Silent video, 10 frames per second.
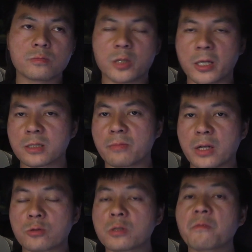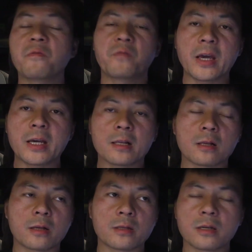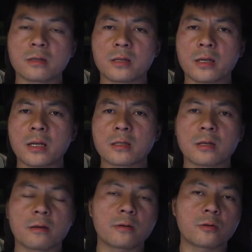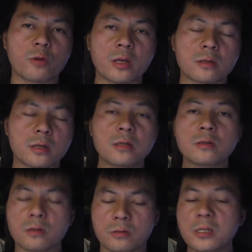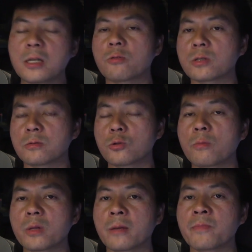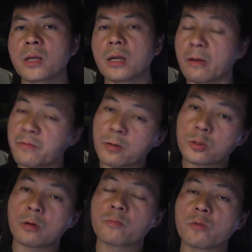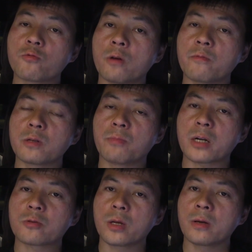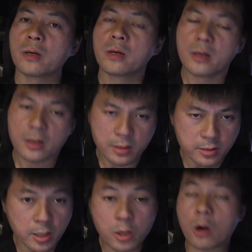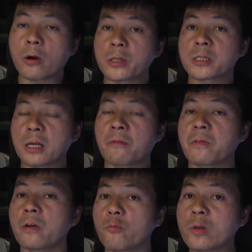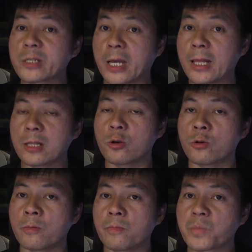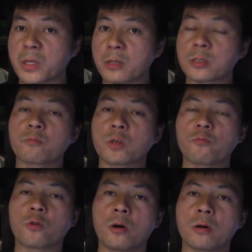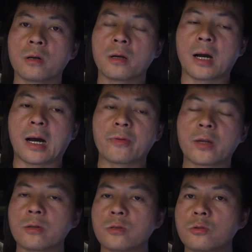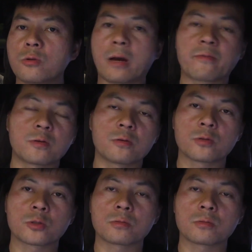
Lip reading: Tesla batteries fail and they get a great decrease. Normally, if there's something wrong with your battery, the car itself will tell you that there's something wrong, and then you have to